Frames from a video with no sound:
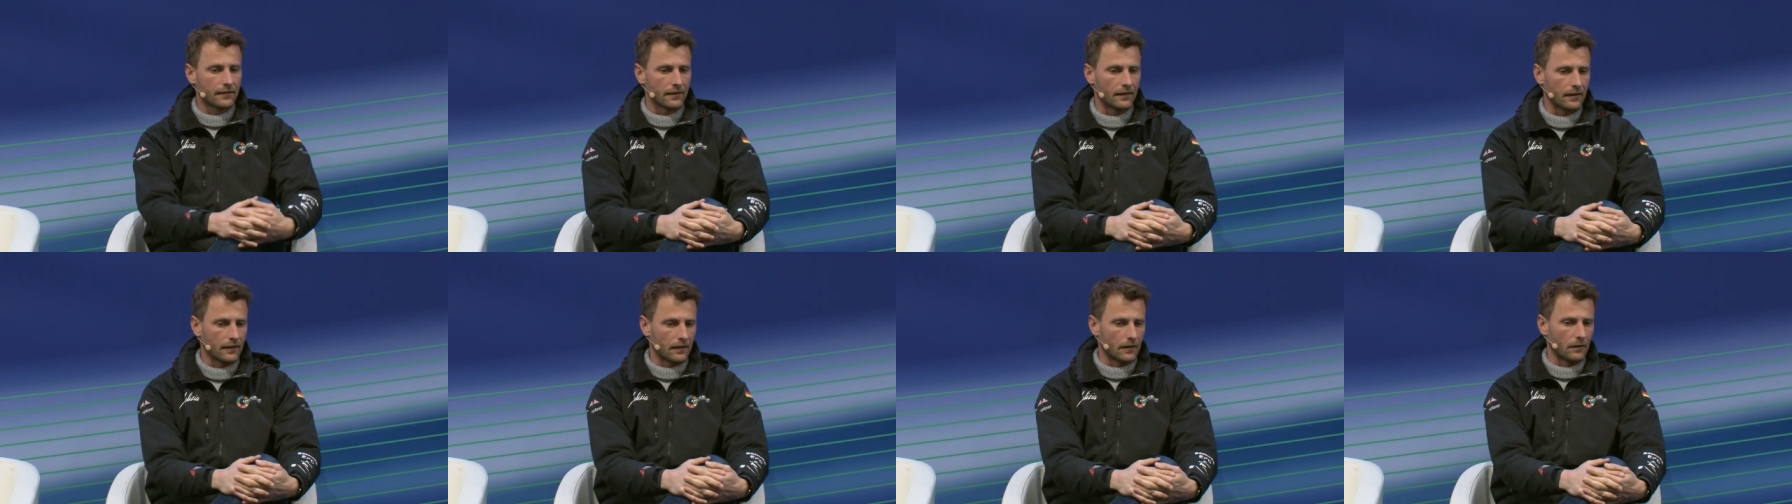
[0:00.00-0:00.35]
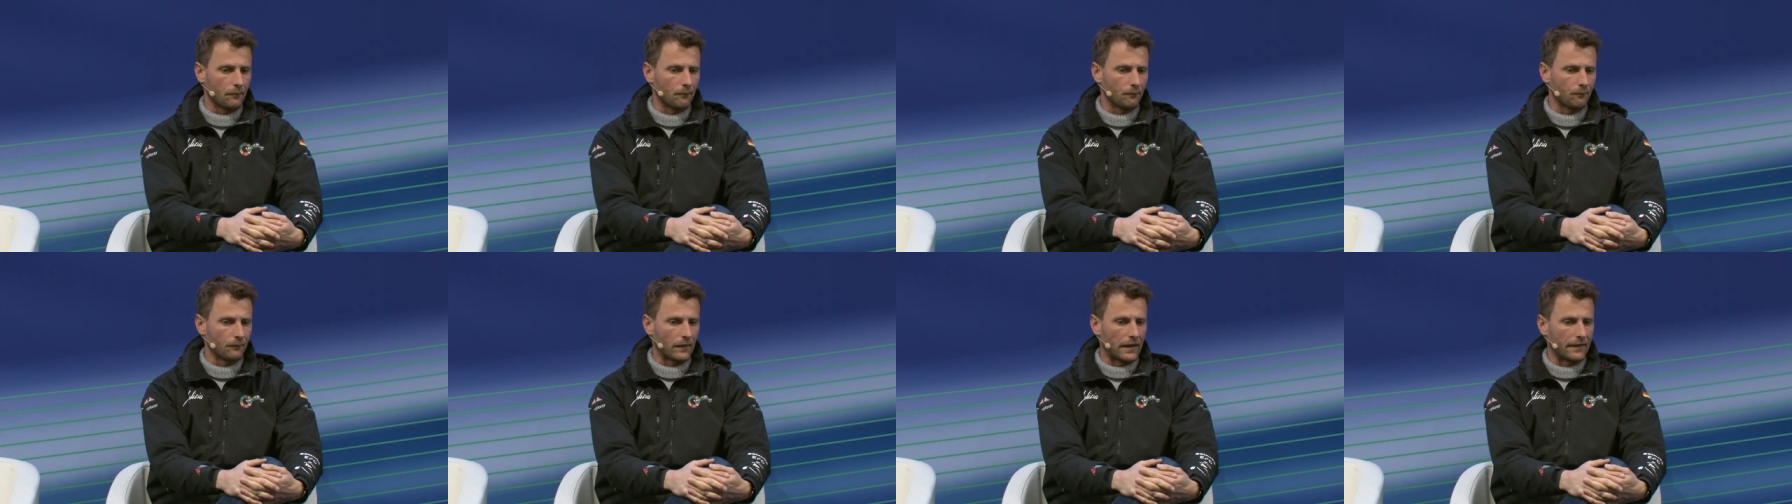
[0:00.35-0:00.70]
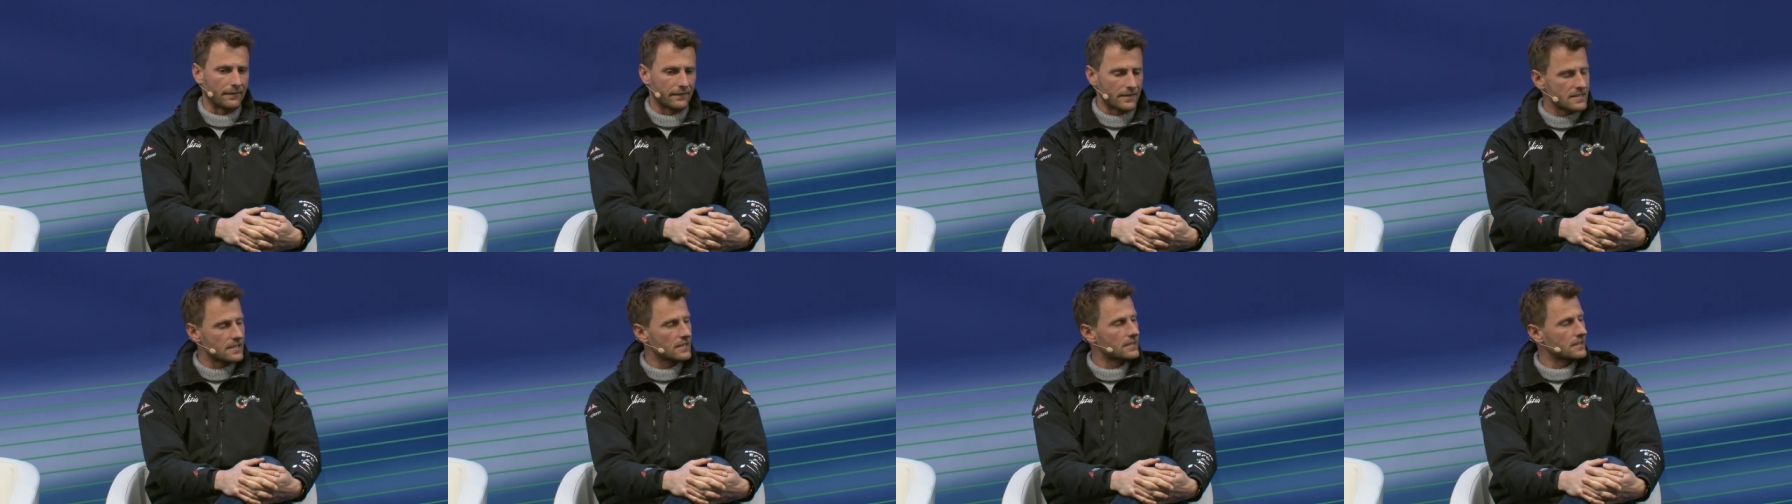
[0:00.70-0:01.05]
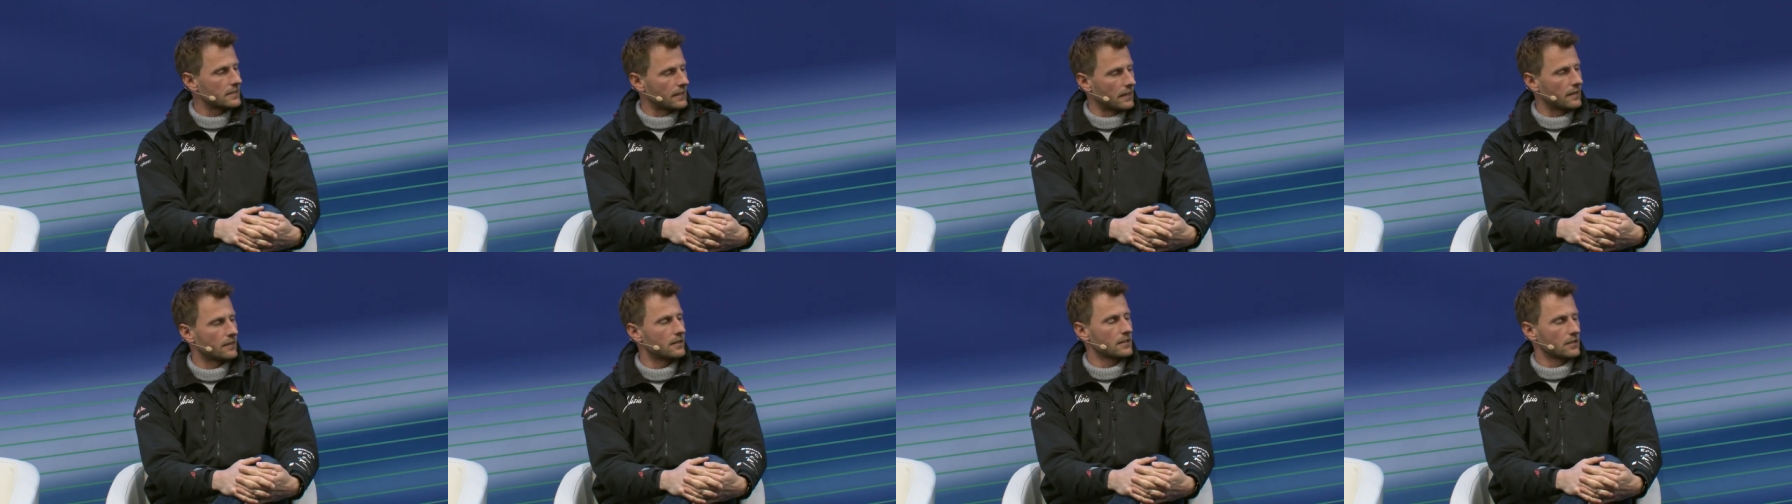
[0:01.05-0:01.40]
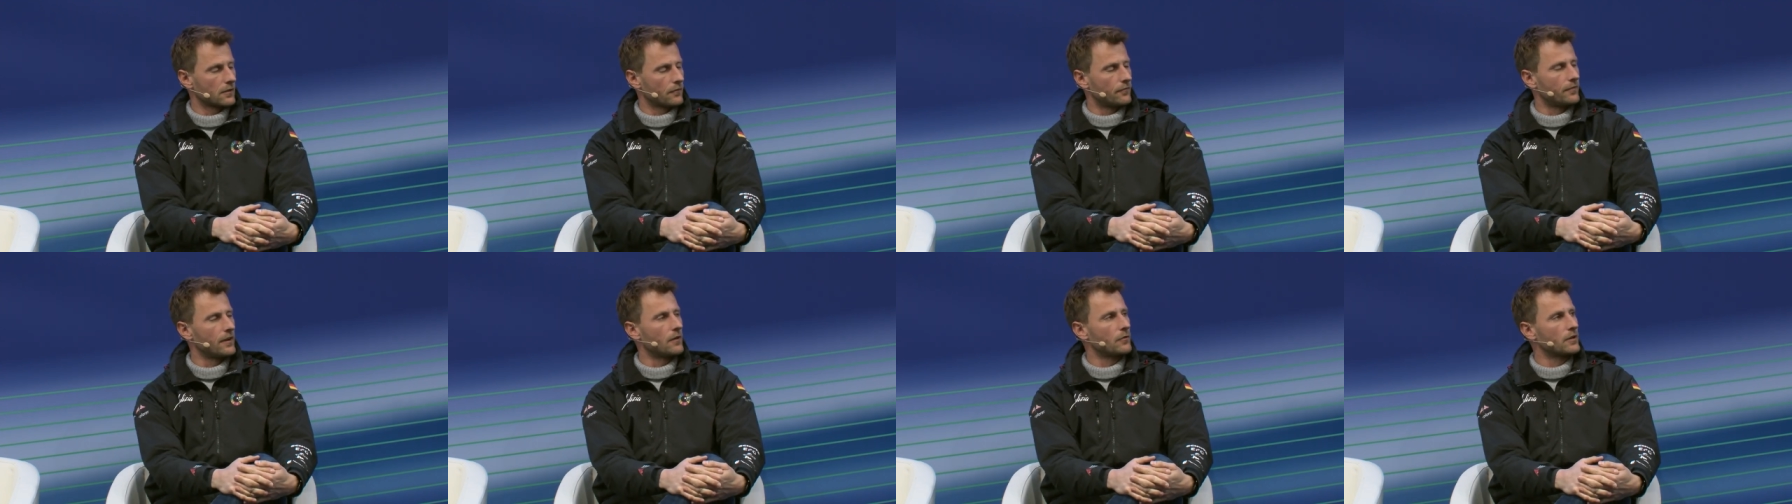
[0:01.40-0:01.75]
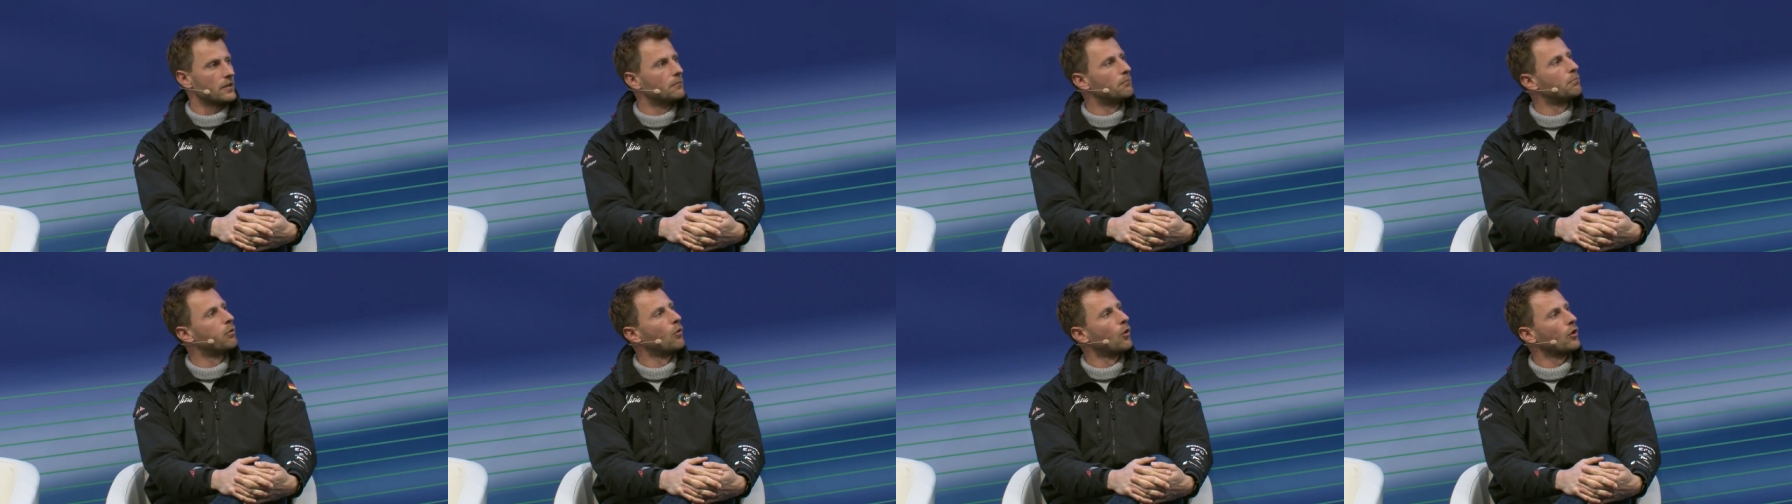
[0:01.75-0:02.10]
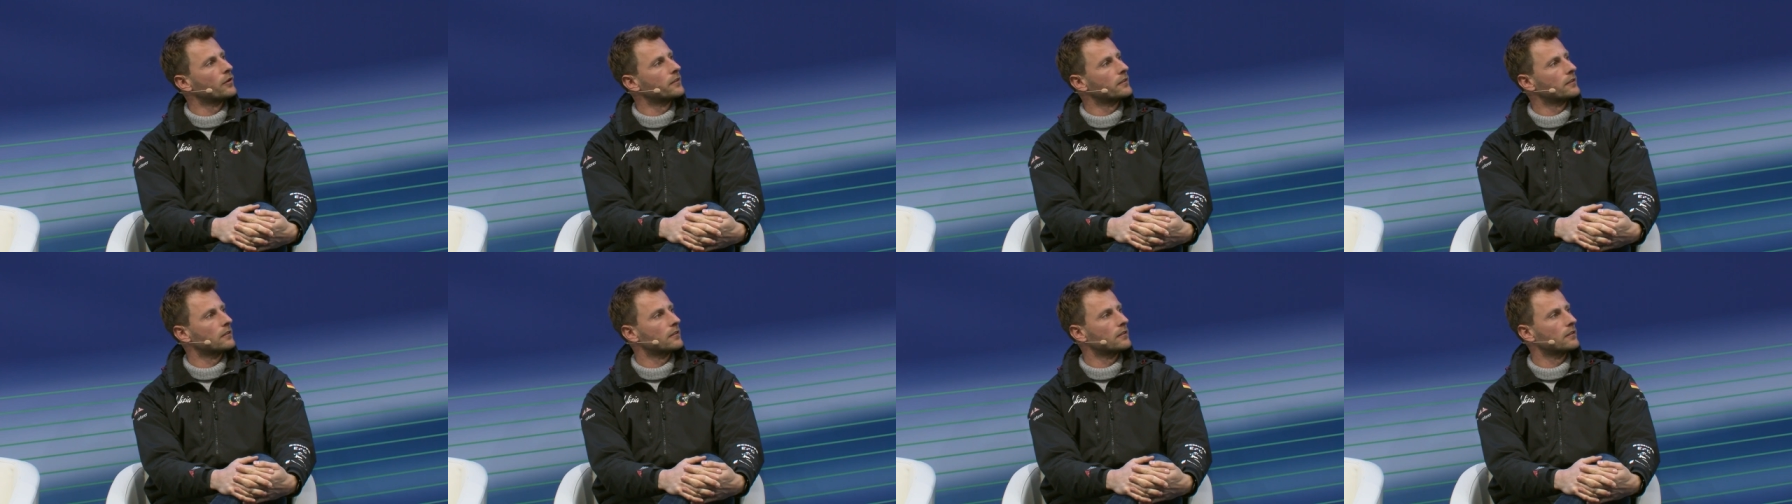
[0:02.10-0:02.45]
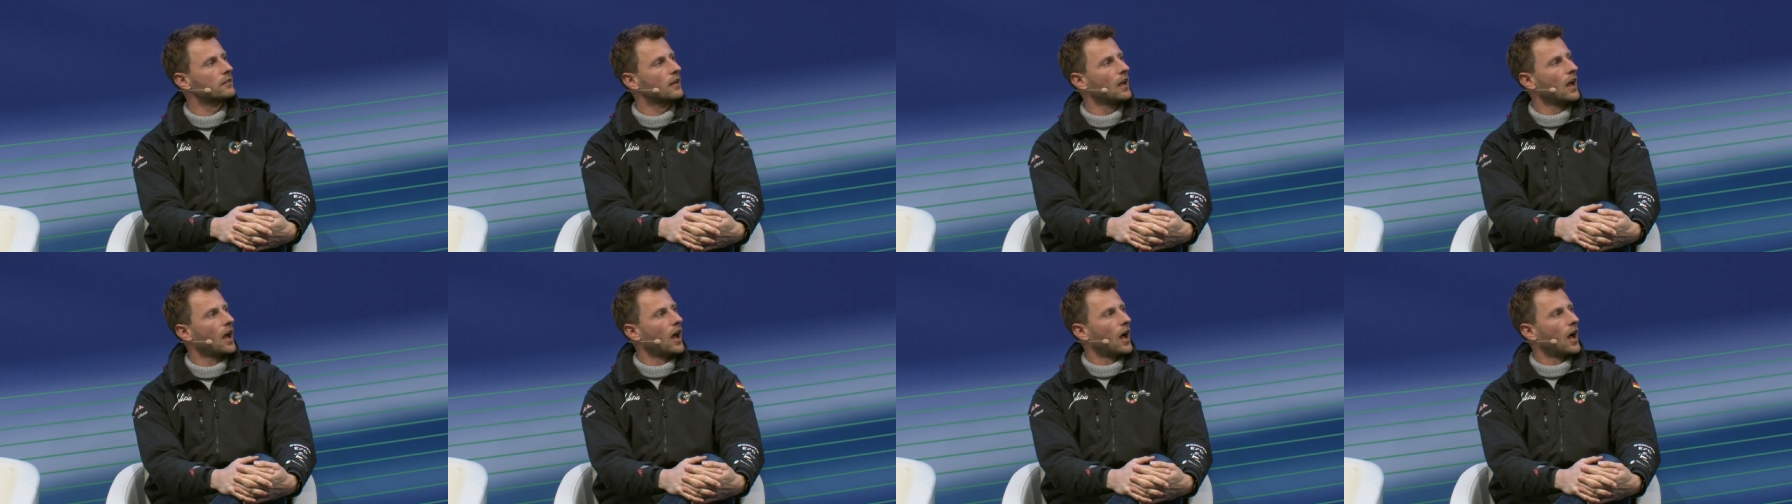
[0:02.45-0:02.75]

um, and this is, I think, a very important